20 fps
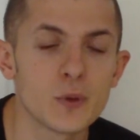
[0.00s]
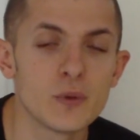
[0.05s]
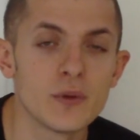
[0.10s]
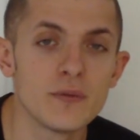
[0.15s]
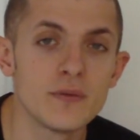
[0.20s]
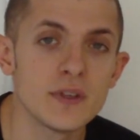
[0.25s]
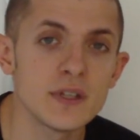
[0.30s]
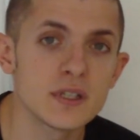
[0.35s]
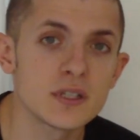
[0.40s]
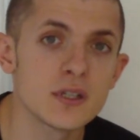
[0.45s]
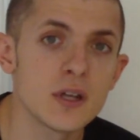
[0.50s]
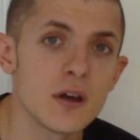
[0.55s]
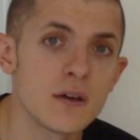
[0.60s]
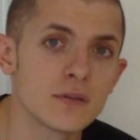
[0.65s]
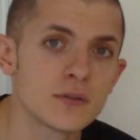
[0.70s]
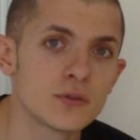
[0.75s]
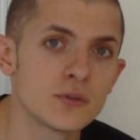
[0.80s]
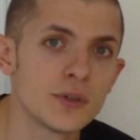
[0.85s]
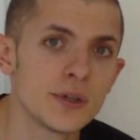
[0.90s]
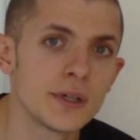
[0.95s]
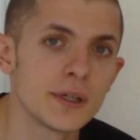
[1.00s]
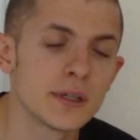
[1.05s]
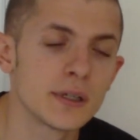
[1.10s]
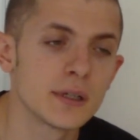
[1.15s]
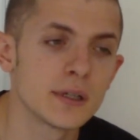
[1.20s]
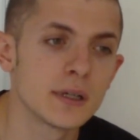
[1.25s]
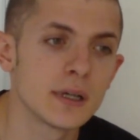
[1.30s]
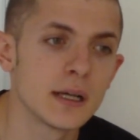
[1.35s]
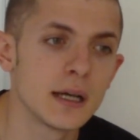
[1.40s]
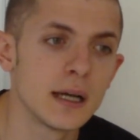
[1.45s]
With this software
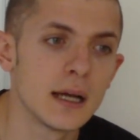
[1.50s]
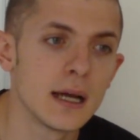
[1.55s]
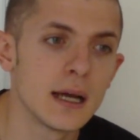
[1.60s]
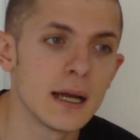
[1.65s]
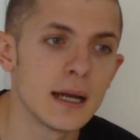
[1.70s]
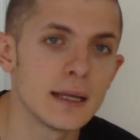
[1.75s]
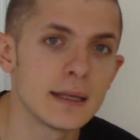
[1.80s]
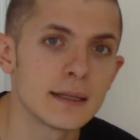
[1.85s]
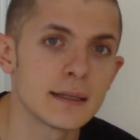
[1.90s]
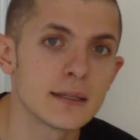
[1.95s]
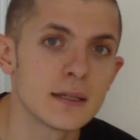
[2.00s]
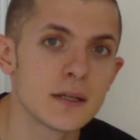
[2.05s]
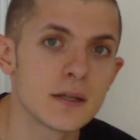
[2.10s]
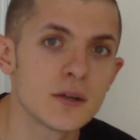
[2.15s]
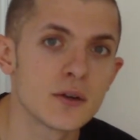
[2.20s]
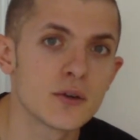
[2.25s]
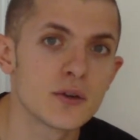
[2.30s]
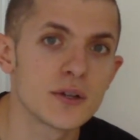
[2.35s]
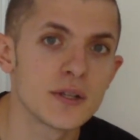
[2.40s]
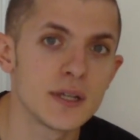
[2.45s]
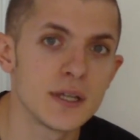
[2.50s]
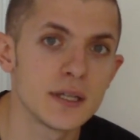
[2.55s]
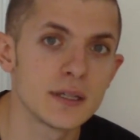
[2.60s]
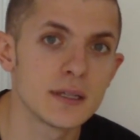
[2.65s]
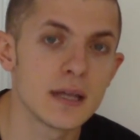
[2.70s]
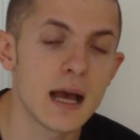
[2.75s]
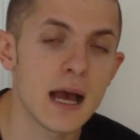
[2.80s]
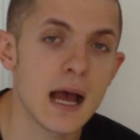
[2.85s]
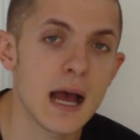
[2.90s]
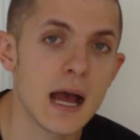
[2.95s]
I can
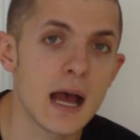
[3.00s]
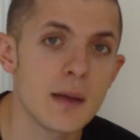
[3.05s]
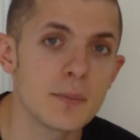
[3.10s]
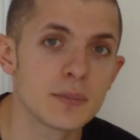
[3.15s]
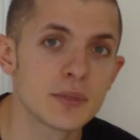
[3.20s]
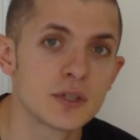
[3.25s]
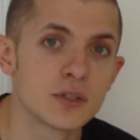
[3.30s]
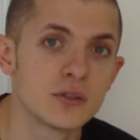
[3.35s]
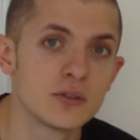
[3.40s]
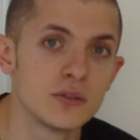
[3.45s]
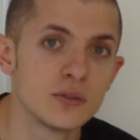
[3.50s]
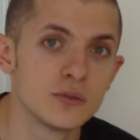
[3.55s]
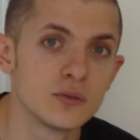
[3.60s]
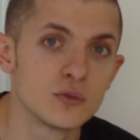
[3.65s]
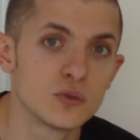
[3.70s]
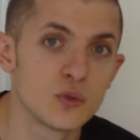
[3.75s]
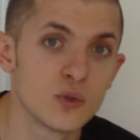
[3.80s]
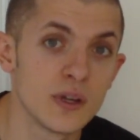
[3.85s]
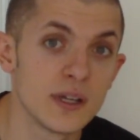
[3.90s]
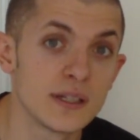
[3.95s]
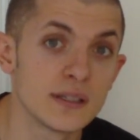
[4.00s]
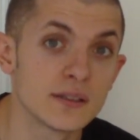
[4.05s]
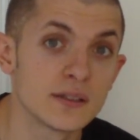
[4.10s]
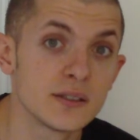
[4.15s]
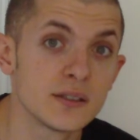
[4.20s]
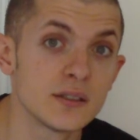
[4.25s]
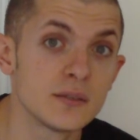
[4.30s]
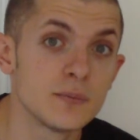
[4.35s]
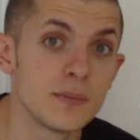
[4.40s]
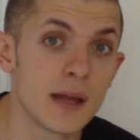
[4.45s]
create up to
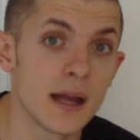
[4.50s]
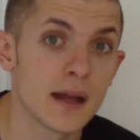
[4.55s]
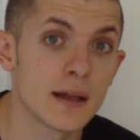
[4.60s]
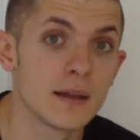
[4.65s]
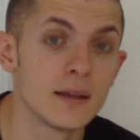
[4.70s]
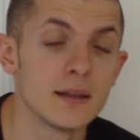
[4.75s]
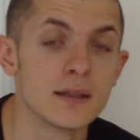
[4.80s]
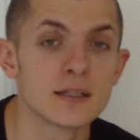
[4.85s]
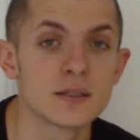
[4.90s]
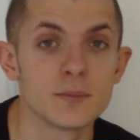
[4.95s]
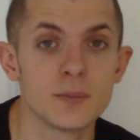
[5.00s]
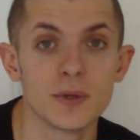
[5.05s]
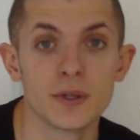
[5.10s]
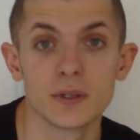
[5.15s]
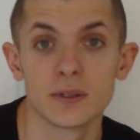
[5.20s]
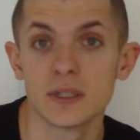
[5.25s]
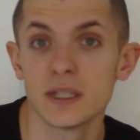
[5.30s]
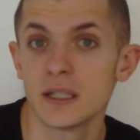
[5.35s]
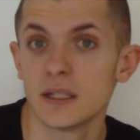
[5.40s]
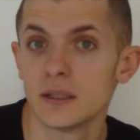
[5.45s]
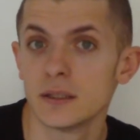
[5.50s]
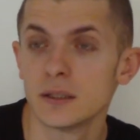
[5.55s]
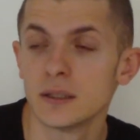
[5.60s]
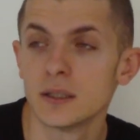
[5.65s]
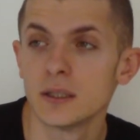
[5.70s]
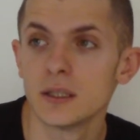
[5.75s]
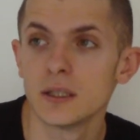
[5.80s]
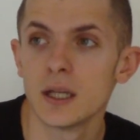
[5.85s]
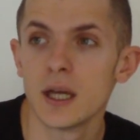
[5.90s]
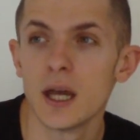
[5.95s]
20 backlinks per day,
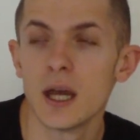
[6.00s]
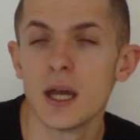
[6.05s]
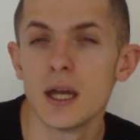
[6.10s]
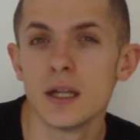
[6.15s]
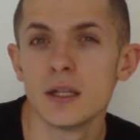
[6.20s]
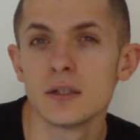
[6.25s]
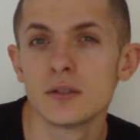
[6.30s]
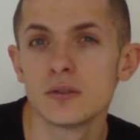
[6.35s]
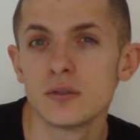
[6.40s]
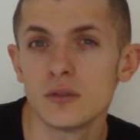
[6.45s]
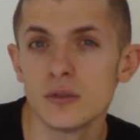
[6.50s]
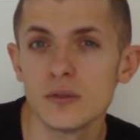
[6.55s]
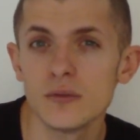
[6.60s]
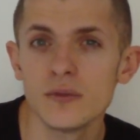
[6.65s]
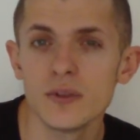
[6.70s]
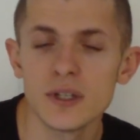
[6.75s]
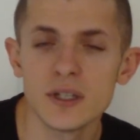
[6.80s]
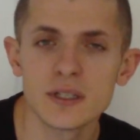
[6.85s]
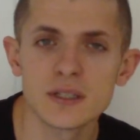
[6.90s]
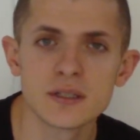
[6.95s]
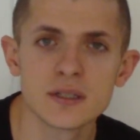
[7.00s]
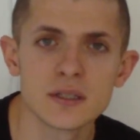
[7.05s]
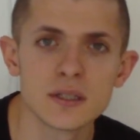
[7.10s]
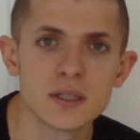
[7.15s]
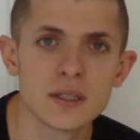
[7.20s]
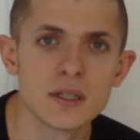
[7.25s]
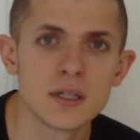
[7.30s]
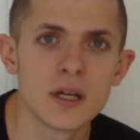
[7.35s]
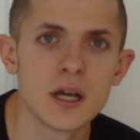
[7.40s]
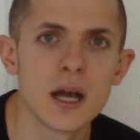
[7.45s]
and to do this
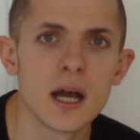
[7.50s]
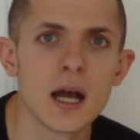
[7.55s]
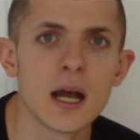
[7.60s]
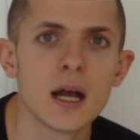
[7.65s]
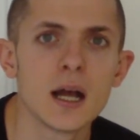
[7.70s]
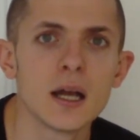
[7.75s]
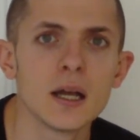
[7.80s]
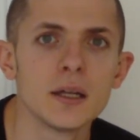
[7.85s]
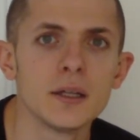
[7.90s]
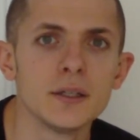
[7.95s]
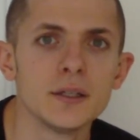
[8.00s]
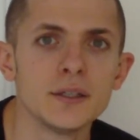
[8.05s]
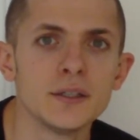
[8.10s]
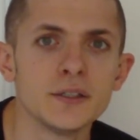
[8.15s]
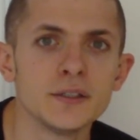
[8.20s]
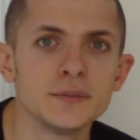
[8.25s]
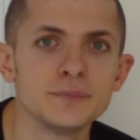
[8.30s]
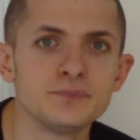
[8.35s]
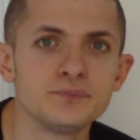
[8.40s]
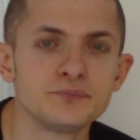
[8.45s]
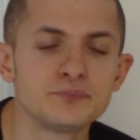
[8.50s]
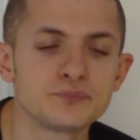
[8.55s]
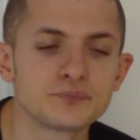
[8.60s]
I